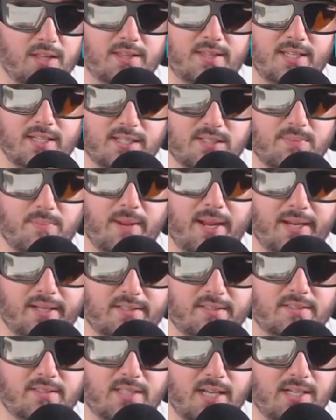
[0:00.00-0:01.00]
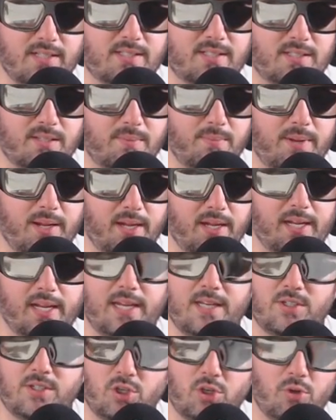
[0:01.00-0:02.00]
this makes sense to me.
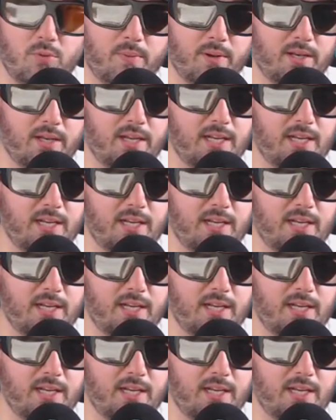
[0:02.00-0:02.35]
He's human.